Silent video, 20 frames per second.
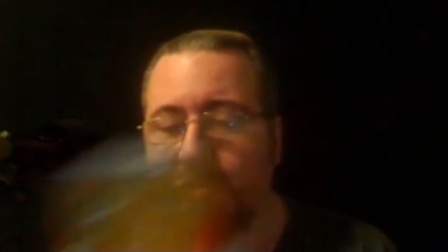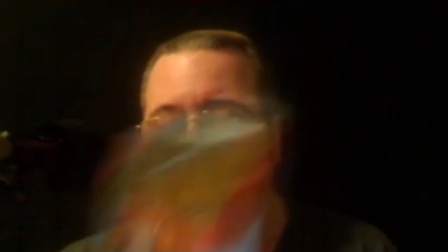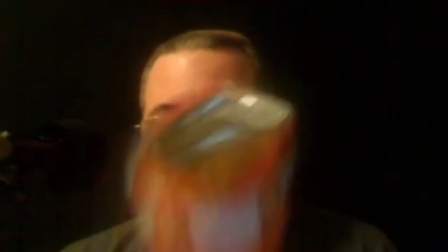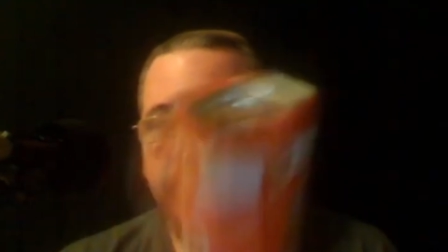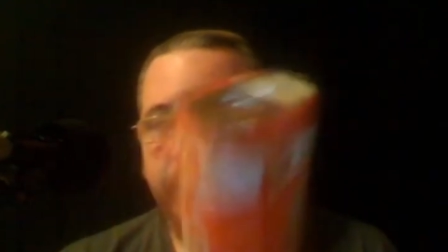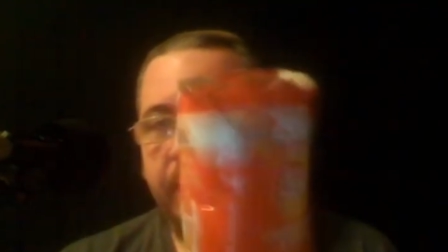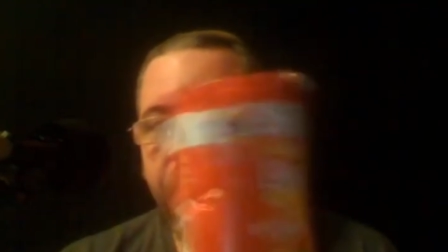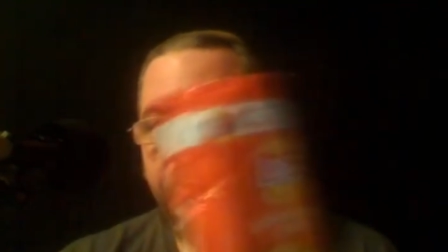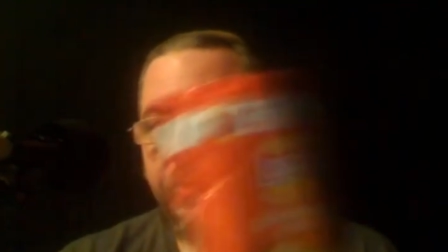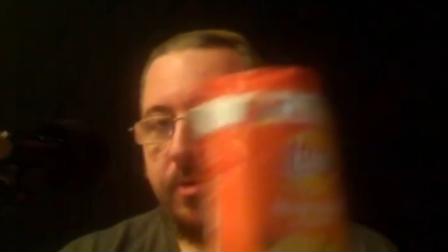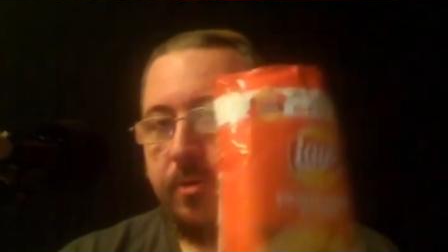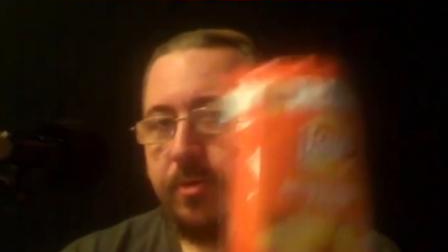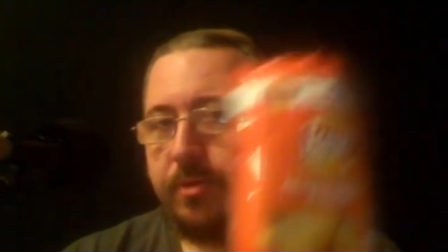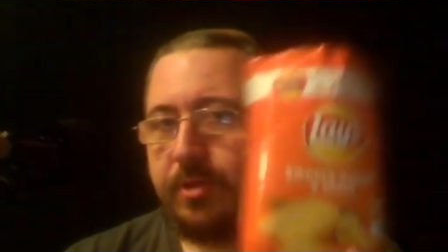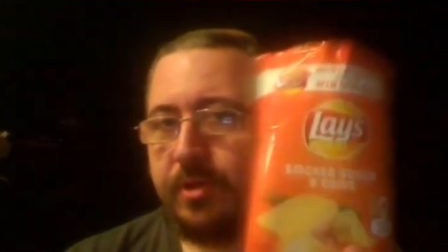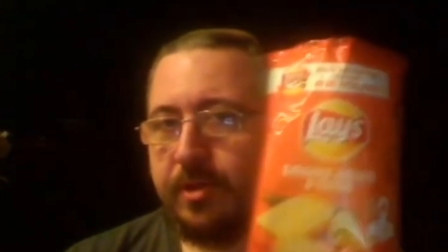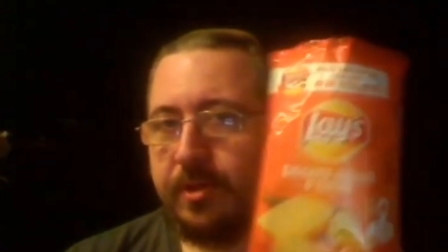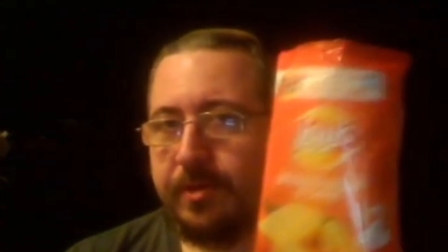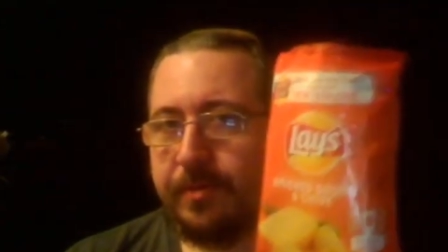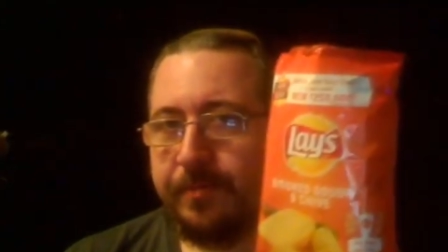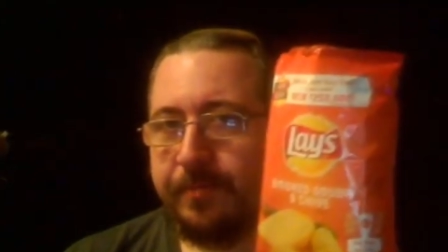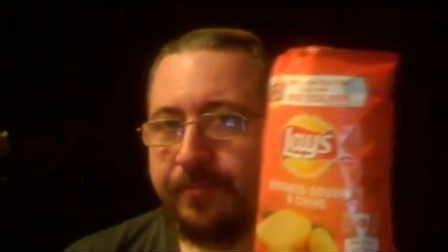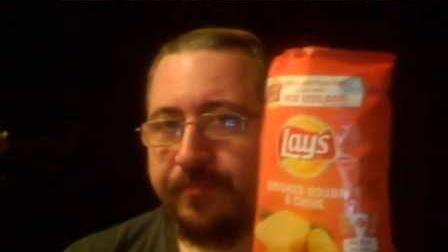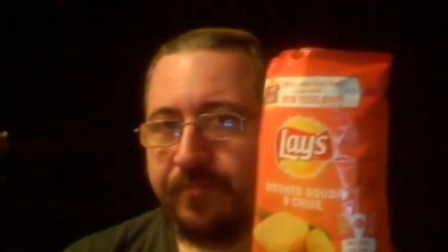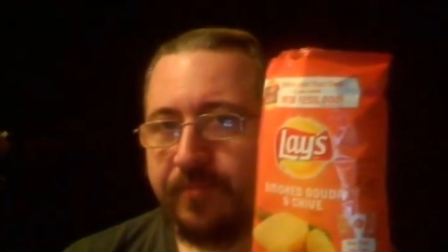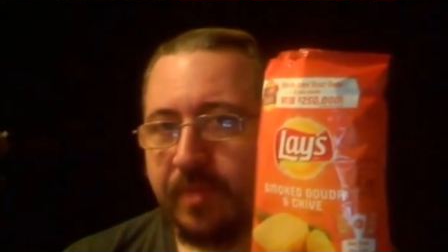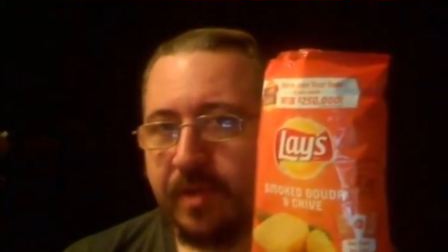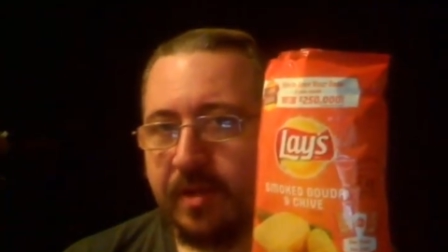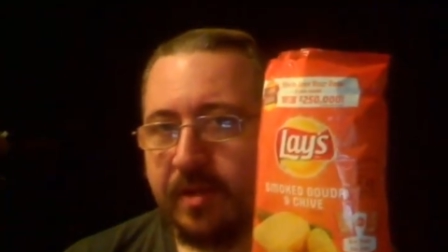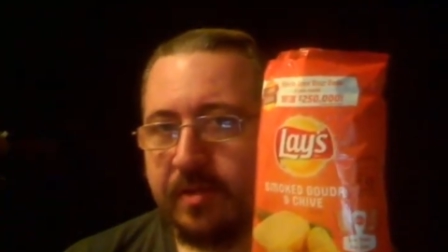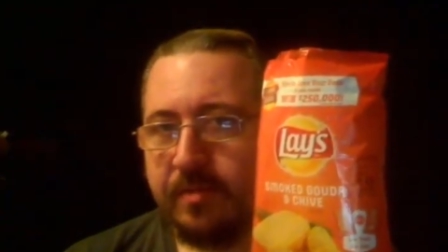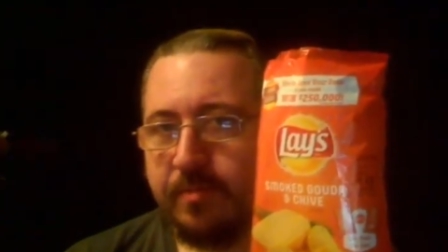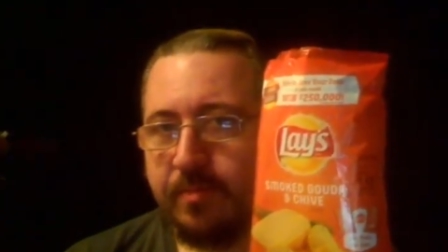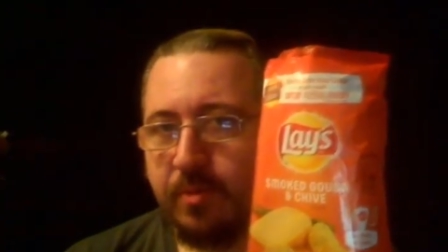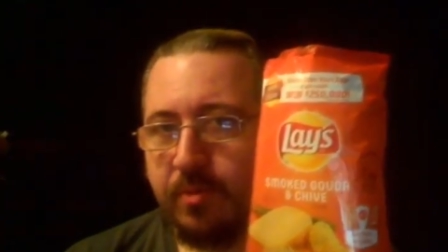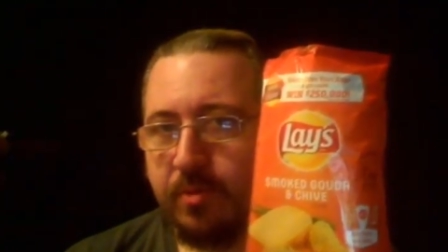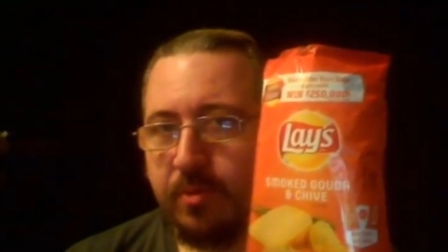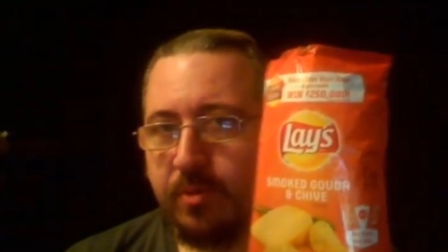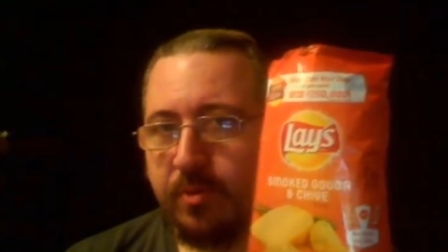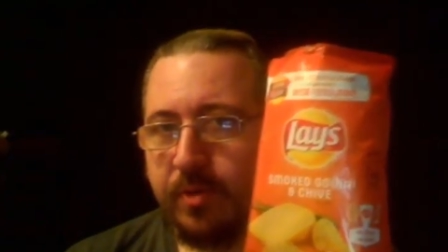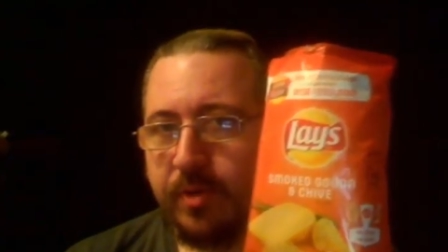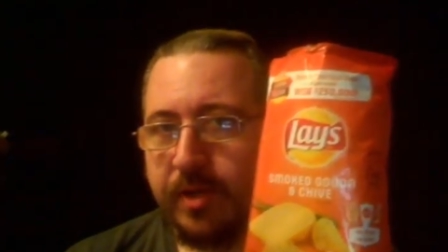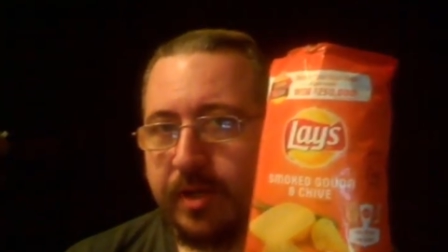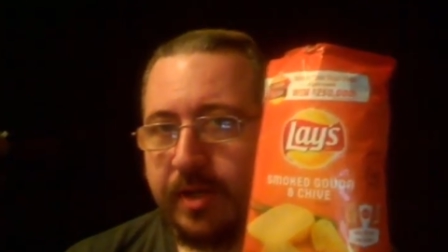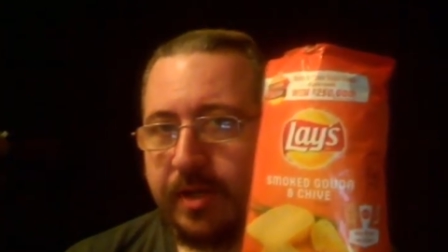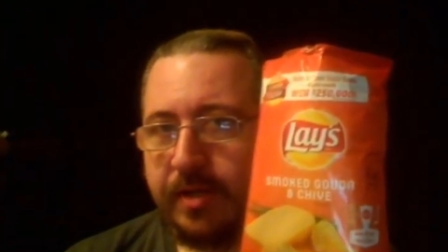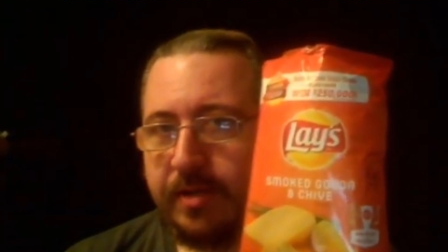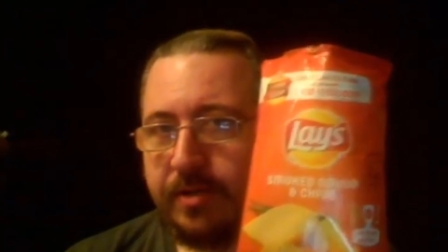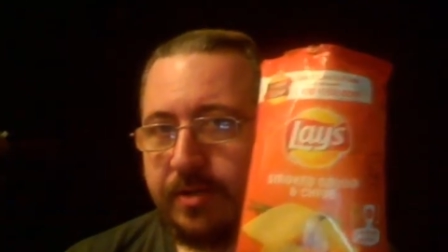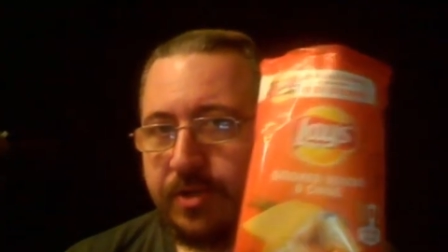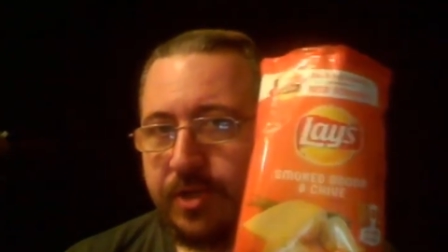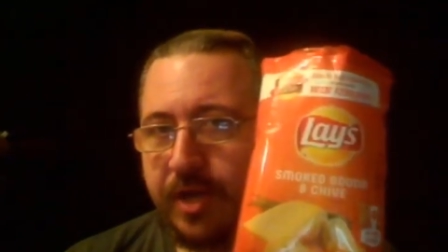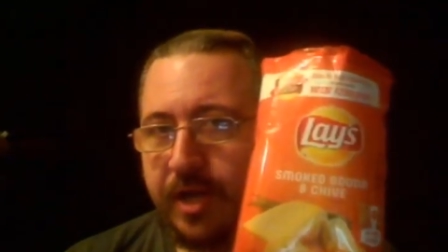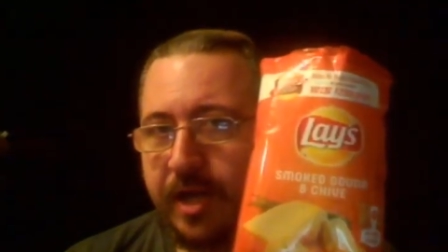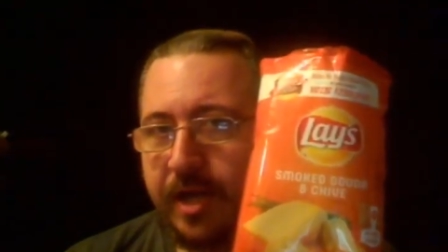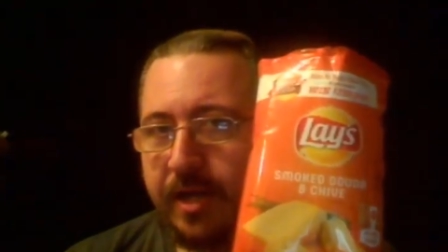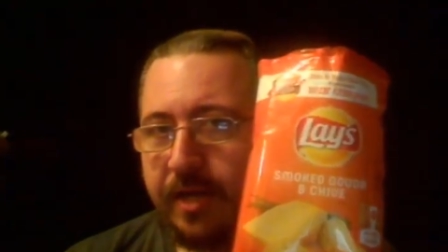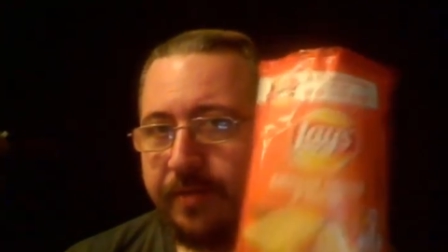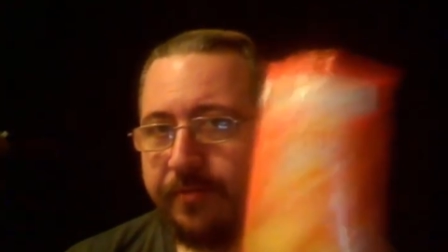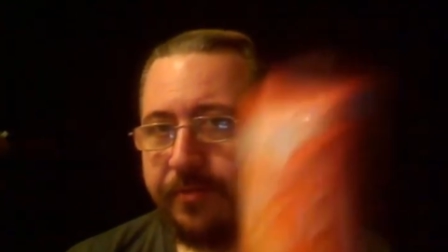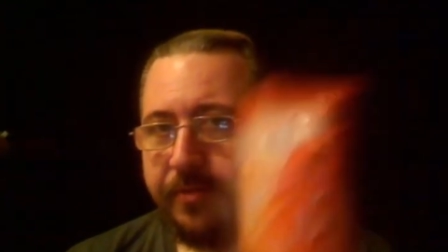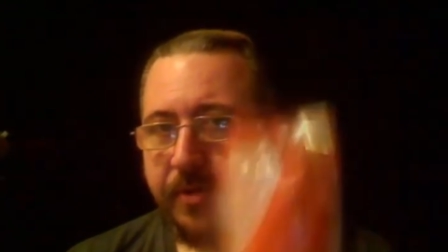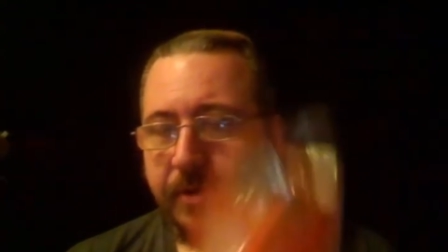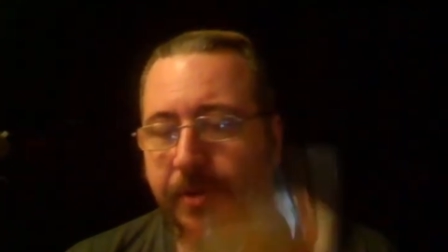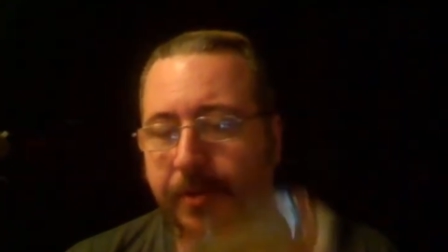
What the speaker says: or you can go with the smoked Gouda and chive.